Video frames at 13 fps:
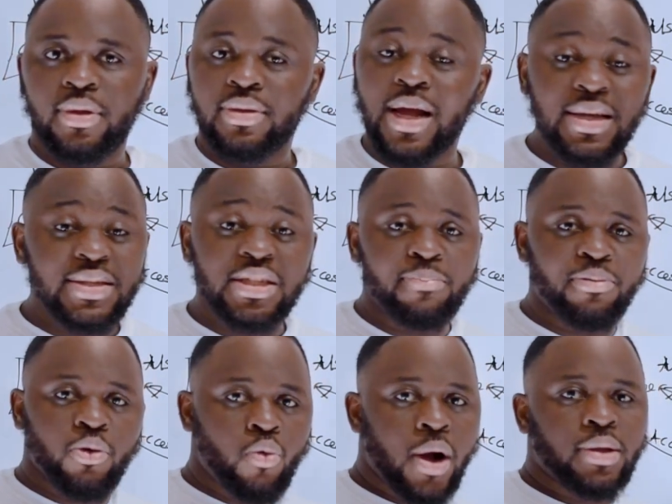That is
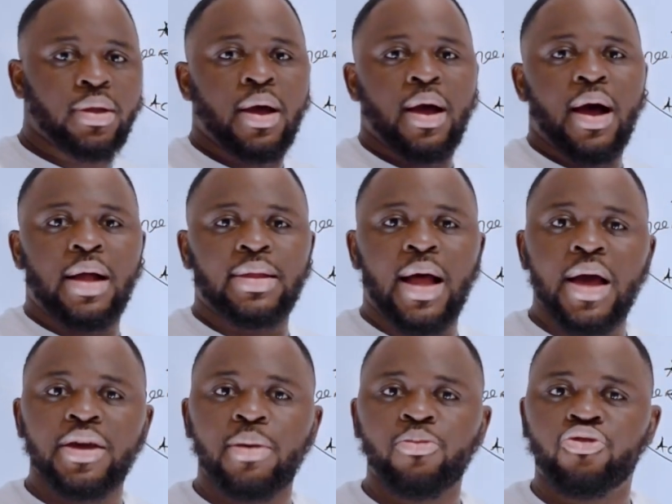simply what an
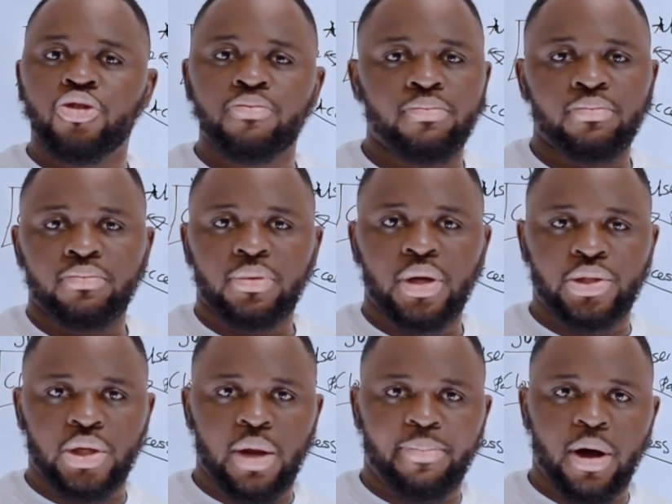IAM group is
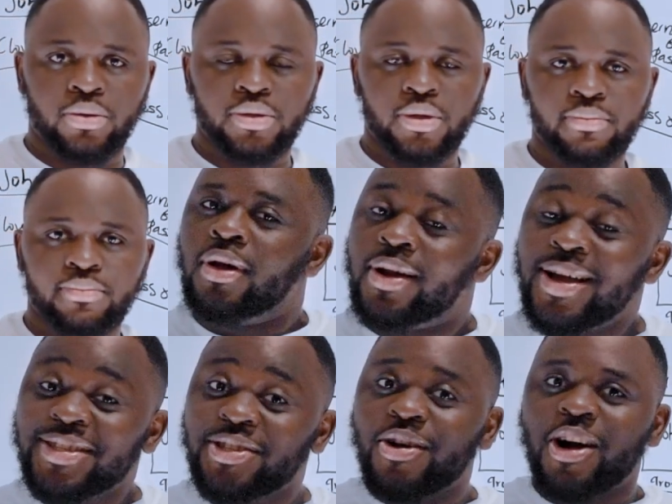all about.
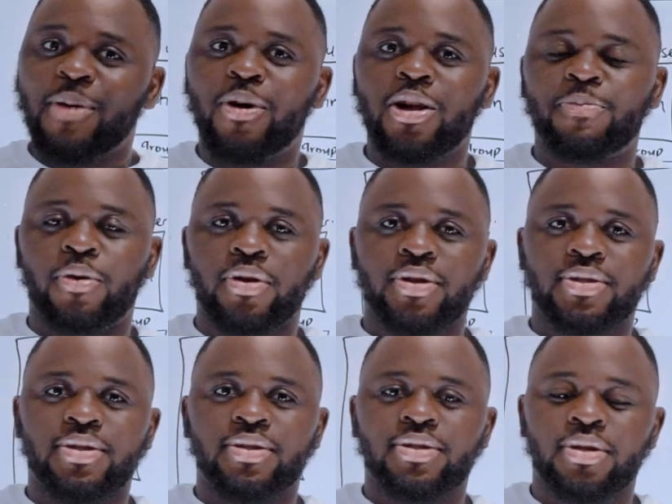Let's talk about
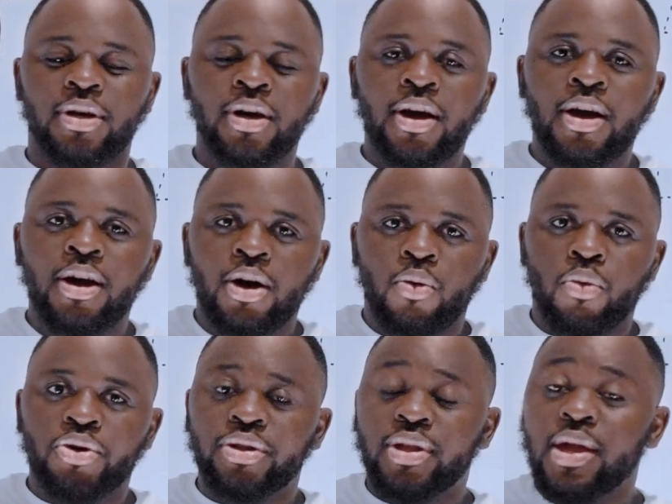policies.
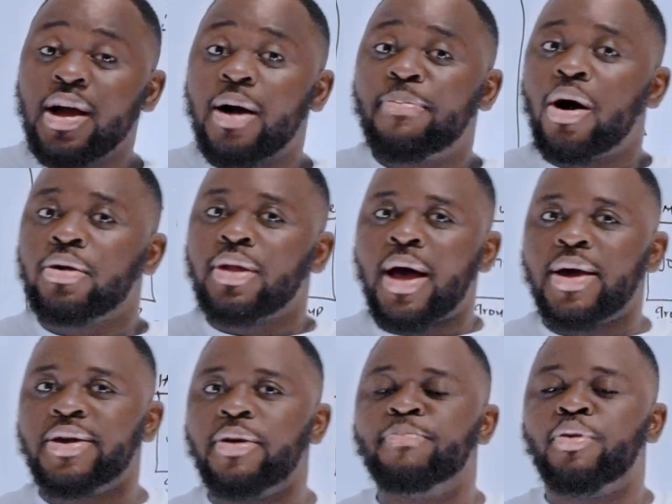When you think about
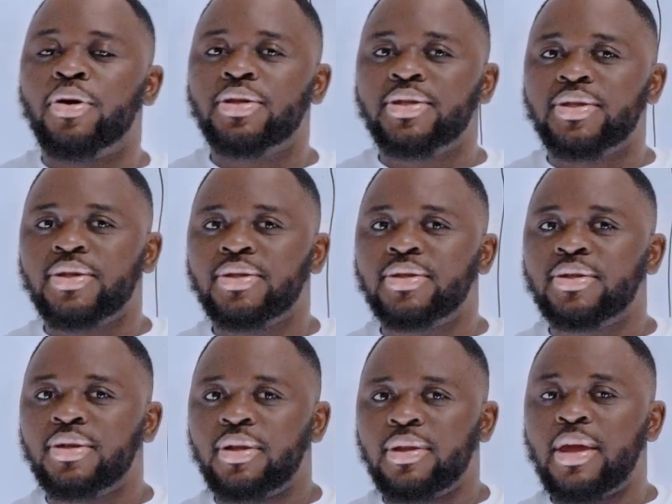IAM
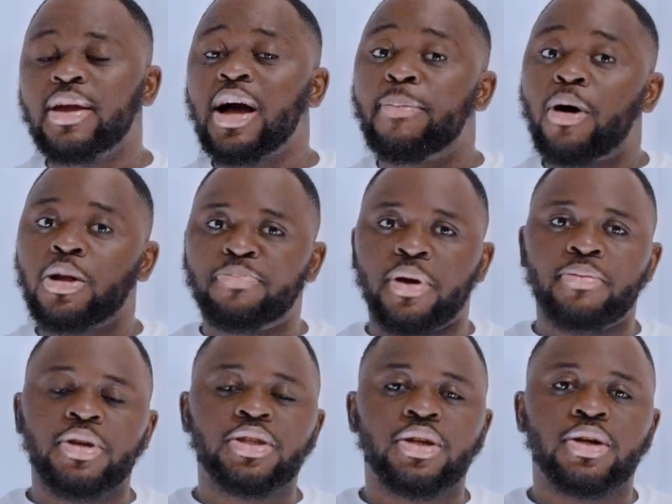policies, think about
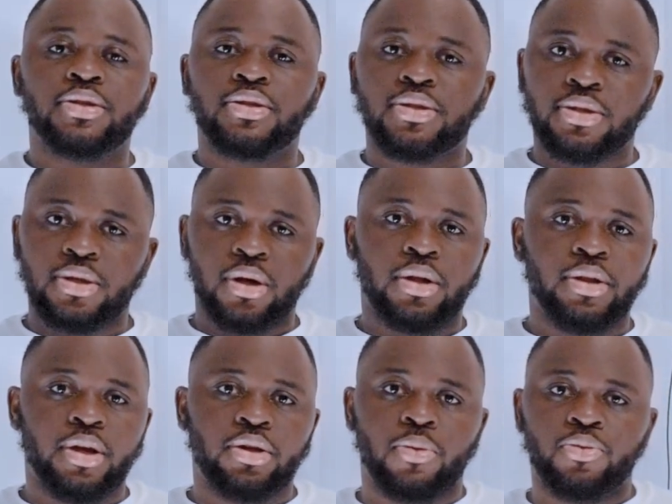permissions on
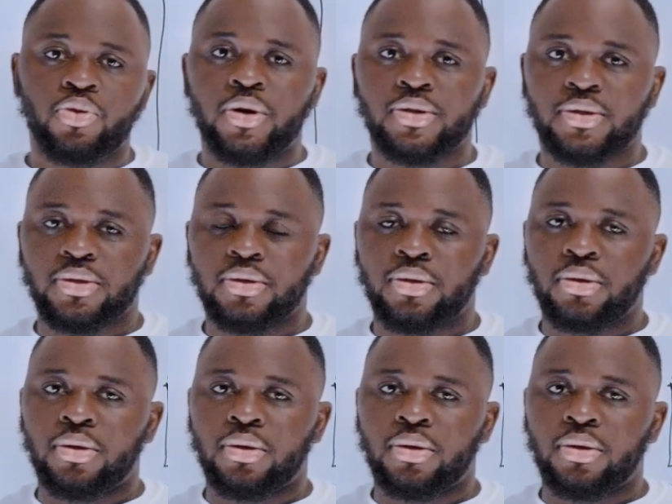AWS.